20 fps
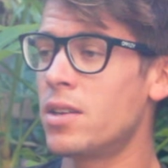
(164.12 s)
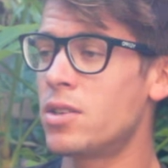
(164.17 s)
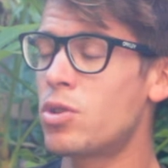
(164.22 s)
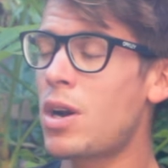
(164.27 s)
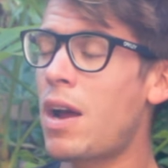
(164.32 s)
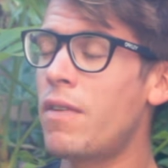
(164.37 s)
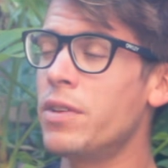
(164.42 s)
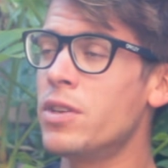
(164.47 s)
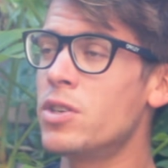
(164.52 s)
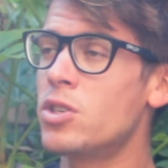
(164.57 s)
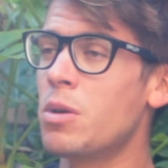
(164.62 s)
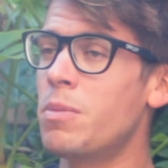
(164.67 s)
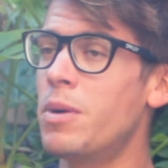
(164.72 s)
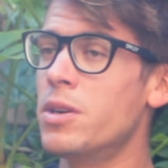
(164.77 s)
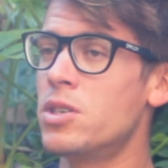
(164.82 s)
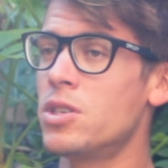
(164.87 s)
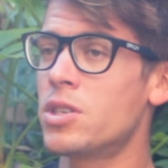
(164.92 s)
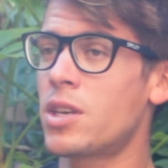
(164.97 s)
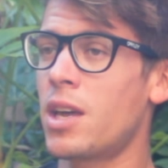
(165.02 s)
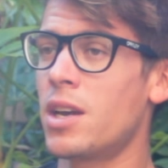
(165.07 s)
Traveling so
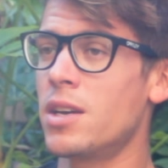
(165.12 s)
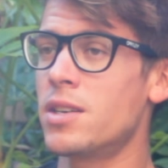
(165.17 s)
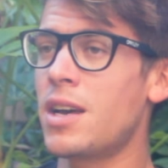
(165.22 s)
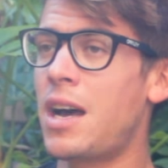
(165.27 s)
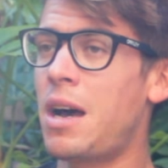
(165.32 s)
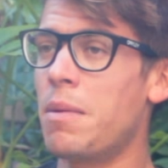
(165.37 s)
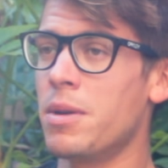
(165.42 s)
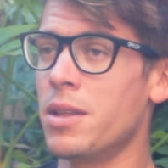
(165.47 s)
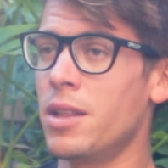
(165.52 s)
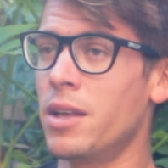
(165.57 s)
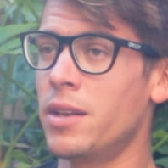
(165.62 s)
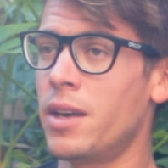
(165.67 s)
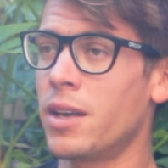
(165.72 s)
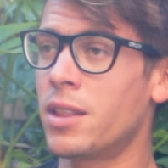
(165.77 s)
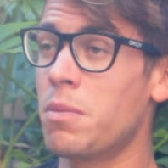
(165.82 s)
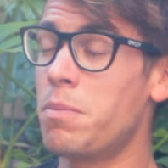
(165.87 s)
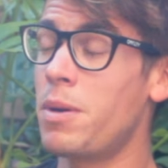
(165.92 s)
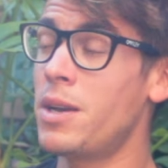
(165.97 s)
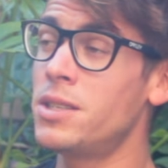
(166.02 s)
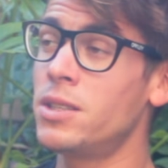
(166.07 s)
much has kind of taught me that
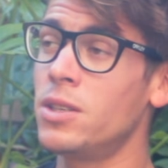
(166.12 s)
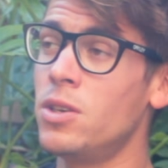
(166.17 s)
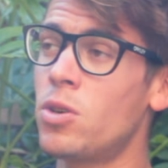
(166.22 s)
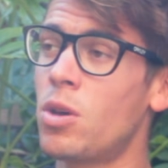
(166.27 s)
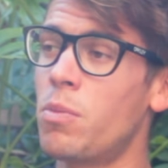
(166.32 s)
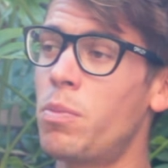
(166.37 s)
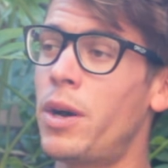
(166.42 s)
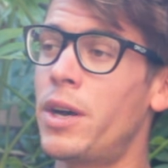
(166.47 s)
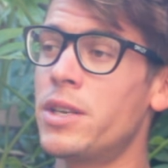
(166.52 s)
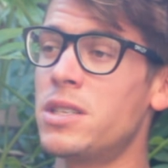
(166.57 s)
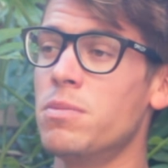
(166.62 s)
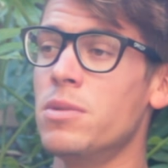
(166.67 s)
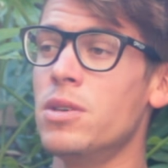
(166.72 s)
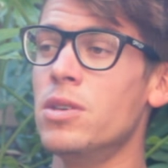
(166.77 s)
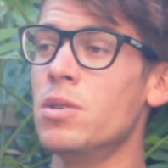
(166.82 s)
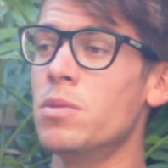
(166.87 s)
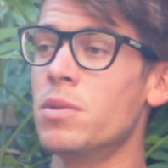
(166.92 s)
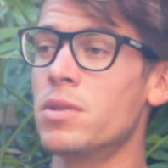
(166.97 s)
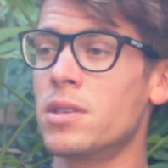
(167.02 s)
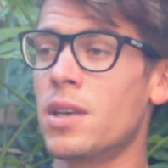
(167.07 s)
like the best thing you can possibly
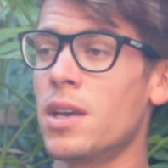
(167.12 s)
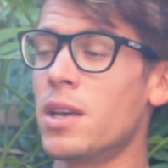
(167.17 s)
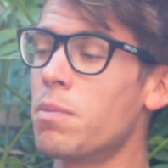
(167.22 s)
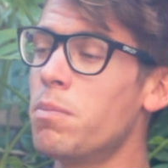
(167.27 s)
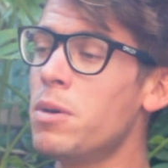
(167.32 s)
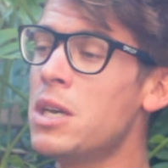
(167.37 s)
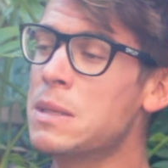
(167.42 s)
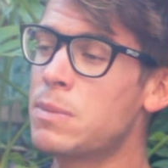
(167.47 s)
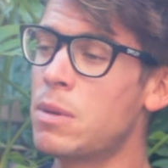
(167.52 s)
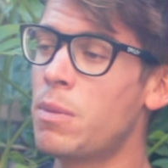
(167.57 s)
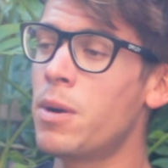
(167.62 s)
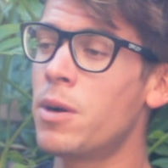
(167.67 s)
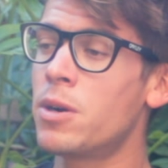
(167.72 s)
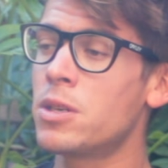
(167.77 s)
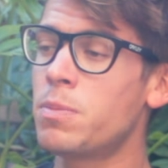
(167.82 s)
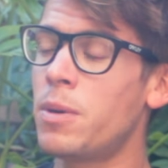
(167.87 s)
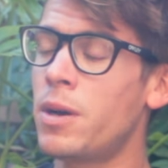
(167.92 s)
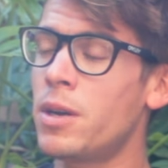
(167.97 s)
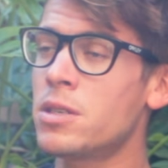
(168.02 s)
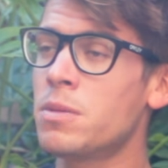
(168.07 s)
do is like be as prepared
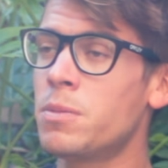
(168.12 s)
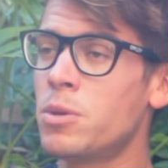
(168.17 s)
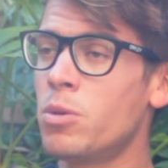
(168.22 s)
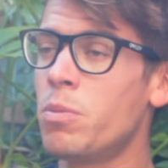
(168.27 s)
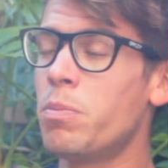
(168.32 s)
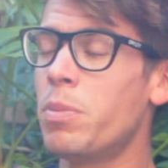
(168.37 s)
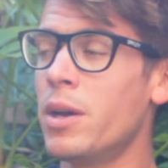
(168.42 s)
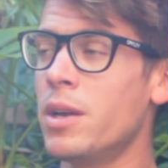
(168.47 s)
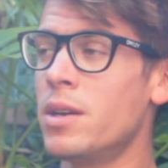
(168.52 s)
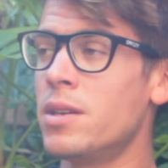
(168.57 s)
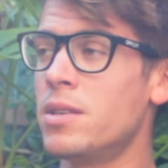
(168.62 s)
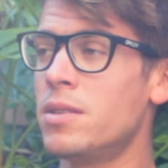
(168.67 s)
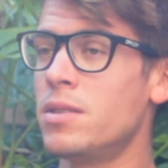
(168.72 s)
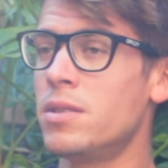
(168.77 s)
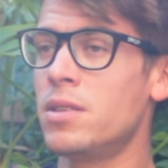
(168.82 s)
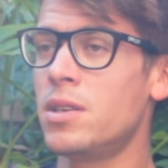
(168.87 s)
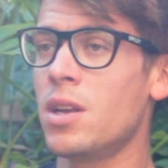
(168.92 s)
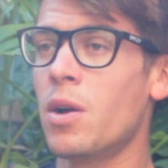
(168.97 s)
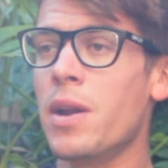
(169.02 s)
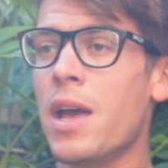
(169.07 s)
as possible, but
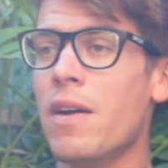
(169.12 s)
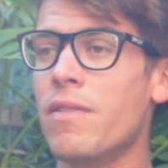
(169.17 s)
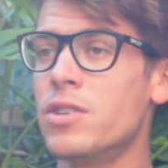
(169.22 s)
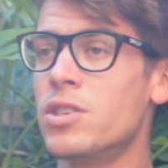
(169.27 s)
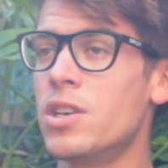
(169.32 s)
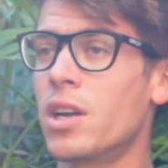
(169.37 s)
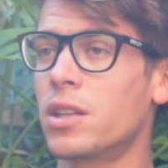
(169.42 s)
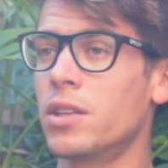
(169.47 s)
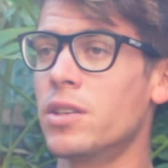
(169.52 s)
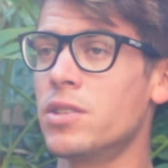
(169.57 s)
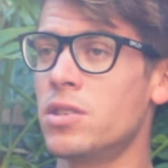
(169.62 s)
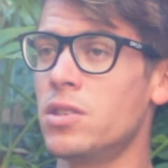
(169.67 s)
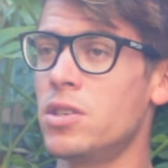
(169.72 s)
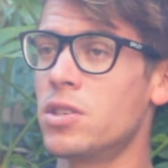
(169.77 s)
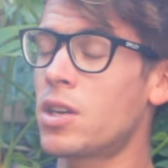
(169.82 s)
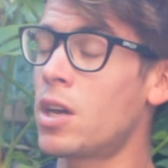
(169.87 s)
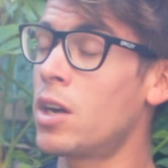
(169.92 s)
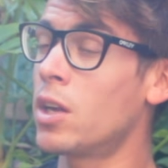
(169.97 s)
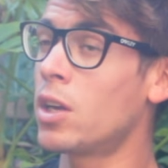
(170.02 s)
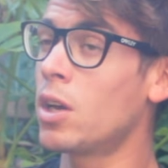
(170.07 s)
don't have a checklist and
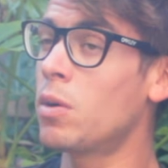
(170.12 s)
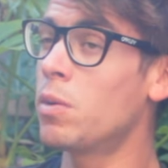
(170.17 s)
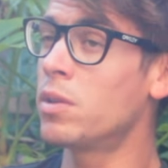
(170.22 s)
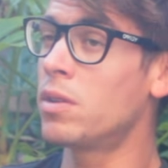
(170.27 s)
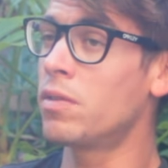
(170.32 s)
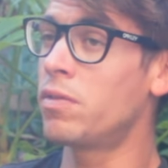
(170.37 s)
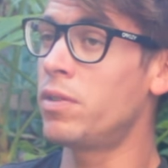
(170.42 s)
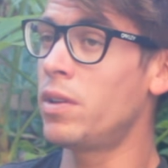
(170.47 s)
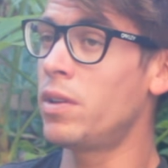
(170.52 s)
just kind of go with the